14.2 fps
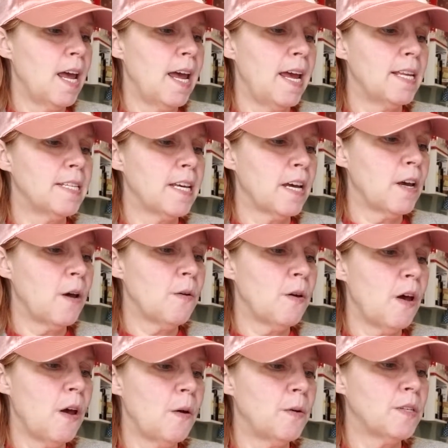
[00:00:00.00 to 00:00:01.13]
It's got
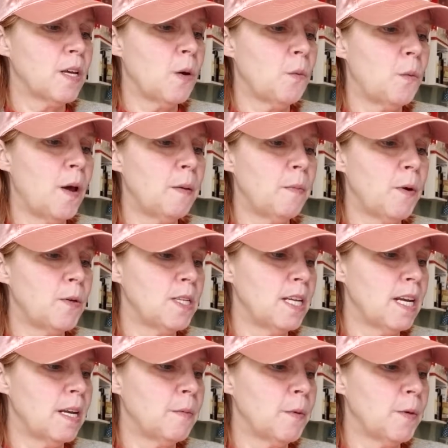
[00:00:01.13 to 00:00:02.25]
cocoa. It's got whey
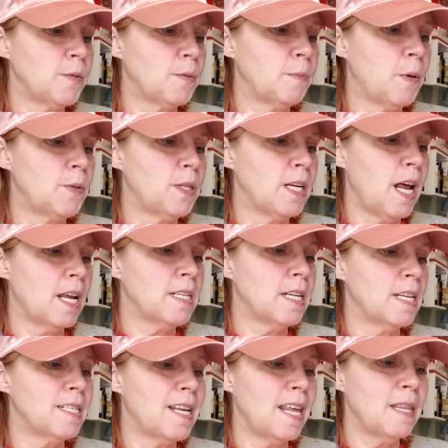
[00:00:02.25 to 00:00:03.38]
protein
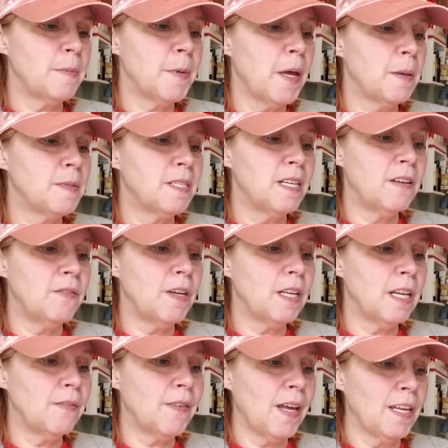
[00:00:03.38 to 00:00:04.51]
isolate, xanthan gum, stevia
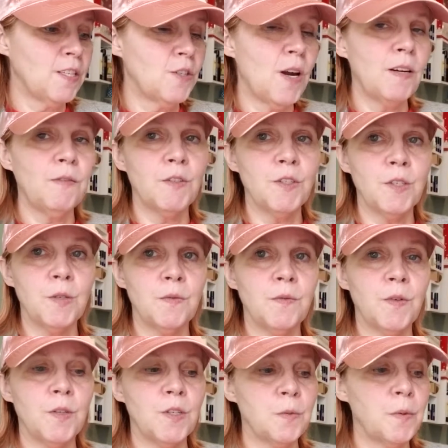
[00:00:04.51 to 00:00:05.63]
leaf extract
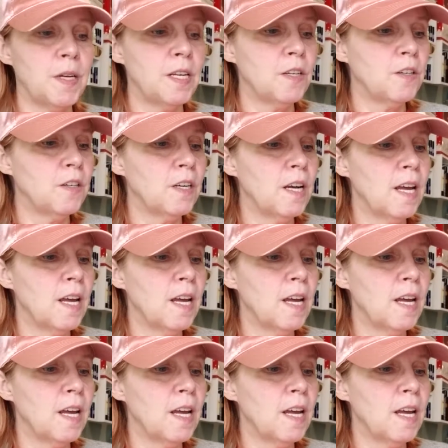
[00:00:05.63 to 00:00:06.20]
for a sweetener.